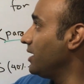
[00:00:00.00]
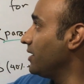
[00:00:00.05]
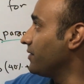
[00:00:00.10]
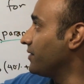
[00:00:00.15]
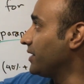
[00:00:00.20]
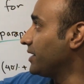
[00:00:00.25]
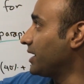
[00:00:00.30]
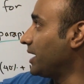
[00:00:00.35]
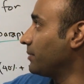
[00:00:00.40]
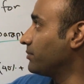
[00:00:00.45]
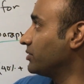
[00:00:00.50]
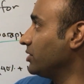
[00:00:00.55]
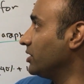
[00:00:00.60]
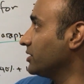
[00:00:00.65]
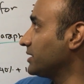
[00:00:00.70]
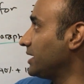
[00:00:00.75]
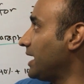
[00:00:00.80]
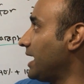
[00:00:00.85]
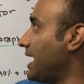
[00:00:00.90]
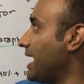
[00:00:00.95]
Then I've
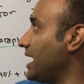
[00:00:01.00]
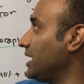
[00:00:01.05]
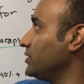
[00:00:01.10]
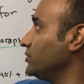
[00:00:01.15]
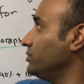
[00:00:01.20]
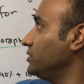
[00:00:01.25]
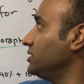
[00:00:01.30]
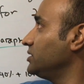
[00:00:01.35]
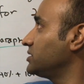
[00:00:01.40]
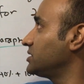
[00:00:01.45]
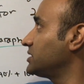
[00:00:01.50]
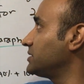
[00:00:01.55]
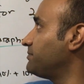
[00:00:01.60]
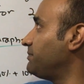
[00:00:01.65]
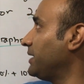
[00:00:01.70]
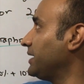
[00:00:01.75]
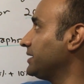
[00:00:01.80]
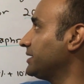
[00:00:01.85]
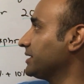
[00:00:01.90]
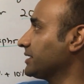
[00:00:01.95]
got annual
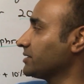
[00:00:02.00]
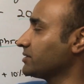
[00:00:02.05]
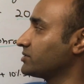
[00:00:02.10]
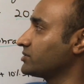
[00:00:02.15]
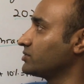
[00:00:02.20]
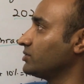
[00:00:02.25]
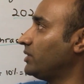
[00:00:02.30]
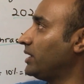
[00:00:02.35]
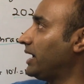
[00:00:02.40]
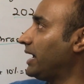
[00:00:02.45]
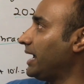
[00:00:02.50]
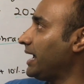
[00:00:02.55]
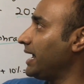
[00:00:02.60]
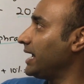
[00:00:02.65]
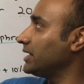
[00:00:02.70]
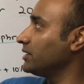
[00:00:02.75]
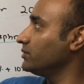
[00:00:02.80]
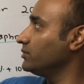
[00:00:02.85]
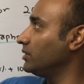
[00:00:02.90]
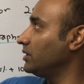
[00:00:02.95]
spending. So
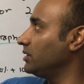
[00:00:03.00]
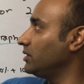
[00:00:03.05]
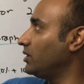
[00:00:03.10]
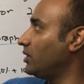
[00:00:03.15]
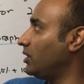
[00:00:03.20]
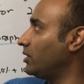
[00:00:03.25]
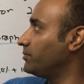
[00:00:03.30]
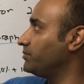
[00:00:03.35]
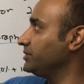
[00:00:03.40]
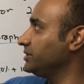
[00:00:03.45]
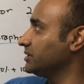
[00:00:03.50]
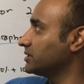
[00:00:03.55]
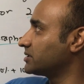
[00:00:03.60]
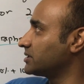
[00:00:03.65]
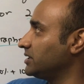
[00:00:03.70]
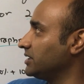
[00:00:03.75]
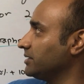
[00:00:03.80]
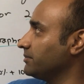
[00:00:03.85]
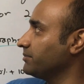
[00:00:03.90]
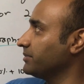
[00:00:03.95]
annual
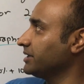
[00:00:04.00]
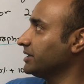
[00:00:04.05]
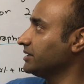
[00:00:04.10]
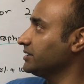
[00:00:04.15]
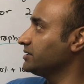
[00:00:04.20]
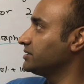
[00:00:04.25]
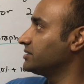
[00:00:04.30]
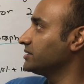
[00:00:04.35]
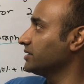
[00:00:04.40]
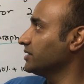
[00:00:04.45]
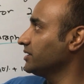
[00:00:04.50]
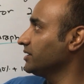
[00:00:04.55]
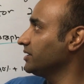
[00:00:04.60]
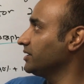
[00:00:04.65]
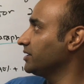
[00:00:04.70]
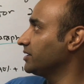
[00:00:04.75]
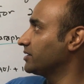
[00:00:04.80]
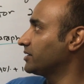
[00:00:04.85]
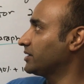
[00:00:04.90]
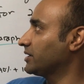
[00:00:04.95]
obviously means
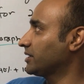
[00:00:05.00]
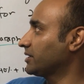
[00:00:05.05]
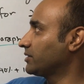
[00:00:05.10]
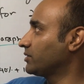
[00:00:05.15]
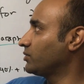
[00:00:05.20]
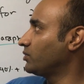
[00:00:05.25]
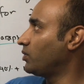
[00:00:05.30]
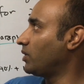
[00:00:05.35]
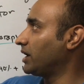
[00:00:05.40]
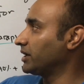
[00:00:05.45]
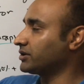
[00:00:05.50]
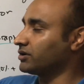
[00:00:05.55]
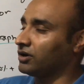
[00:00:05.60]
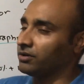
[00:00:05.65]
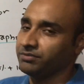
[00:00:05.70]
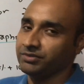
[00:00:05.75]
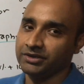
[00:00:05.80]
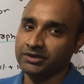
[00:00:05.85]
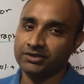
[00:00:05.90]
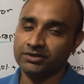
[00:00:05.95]
yearly, quite
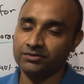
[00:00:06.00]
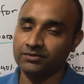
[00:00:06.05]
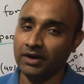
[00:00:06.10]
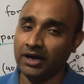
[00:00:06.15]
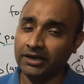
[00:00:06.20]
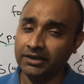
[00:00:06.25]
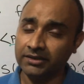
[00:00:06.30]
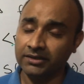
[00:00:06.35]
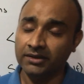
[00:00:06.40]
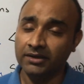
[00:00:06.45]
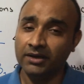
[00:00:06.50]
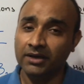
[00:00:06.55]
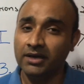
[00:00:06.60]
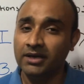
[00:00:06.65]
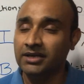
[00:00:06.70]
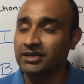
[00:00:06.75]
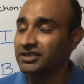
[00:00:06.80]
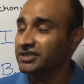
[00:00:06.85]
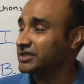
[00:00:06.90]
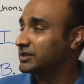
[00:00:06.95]
obvious, right?
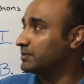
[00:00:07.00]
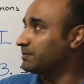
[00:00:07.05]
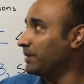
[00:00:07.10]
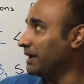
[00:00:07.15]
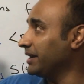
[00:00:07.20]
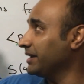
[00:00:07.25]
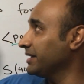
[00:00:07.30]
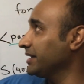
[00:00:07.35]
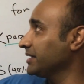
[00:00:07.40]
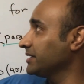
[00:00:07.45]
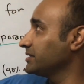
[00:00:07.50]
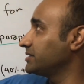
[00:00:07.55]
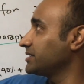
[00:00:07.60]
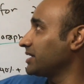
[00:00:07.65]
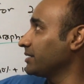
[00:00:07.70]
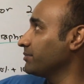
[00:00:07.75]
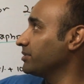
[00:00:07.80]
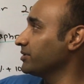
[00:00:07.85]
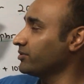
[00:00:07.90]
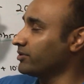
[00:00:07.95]
Spendings
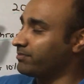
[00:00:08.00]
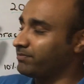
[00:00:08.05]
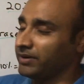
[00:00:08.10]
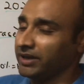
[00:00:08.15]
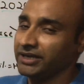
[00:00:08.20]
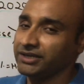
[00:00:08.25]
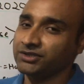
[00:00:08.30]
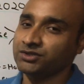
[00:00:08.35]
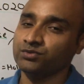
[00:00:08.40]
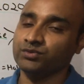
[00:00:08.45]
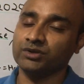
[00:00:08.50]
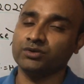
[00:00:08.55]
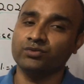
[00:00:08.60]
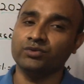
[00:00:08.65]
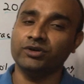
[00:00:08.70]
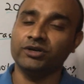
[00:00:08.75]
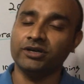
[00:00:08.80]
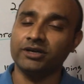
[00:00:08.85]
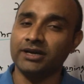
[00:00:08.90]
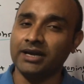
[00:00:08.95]
can be replaced with
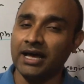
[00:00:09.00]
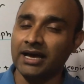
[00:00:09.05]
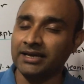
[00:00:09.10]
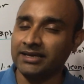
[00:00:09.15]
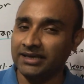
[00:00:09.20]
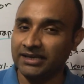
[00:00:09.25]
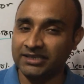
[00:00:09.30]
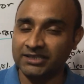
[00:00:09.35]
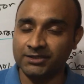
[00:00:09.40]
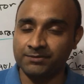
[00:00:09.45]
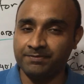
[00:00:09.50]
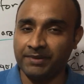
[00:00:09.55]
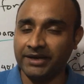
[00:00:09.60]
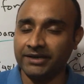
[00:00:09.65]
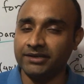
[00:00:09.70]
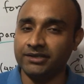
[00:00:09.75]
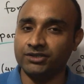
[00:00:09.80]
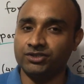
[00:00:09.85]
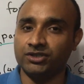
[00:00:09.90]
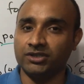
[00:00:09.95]
word like
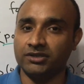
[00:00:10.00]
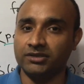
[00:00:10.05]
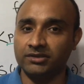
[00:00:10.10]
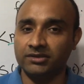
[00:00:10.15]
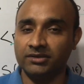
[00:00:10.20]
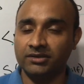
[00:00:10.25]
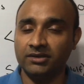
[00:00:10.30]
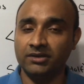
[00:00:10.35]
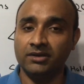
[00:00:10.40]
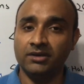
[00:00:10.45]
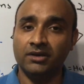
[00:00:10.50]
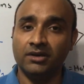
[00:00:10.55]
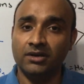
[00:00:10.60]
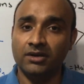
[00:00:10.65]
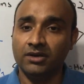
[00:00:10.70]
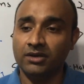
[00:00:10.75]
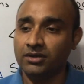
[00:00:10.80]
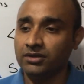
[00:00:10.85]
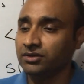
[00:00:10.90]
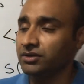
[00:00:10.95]
expenditure.
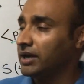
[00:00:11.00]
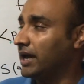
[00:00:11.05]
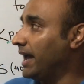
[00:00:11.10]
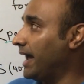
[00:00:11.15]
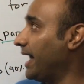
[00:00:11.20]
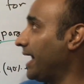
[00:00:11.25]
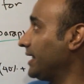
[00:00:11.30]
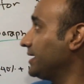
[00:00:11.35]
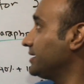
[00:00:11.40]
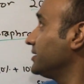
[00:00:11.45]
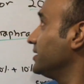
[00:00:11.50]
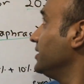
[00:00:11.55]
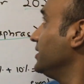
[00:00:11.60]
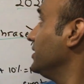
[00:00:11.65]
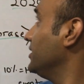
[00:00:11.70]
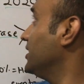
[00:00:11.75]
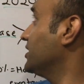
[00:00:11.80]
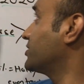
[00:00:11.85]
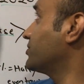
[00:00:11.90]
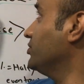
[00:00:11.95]
And
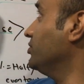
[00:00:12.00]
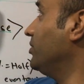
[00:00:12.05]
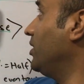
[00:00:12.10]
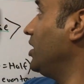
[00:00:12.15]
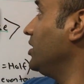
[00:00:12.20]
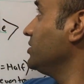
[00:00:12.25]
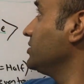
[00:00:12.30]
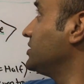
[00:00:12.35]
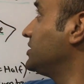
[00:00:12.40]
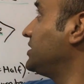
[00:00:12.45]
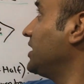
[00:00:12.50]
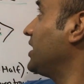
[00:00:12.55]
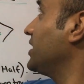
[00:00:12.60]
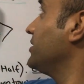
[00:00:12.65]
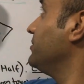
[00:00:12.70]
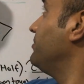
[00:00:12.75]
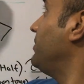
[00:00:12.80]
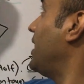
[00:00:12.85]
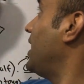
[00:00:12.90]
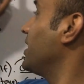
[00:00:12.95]
let's move on,
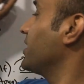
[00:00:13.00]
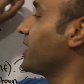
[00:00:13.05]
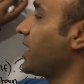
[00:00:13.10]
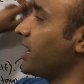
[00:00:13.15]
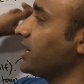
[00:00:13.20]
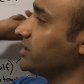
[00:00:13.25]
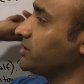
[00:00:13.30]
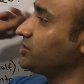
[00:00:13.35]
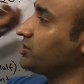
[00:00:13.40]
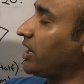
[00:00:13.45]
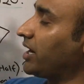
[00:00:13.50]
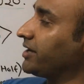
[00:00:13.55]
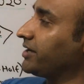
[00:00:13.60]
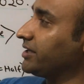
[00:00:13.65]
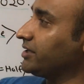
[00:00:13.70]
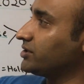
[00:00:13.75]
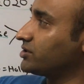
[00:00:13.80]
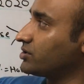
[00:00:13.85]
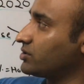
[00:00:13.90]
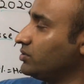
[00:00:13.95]
done by a
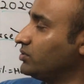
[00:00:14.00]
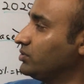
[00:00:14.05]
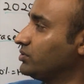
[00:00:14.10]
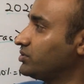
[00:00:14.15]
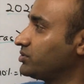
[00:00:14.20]
Chinese school,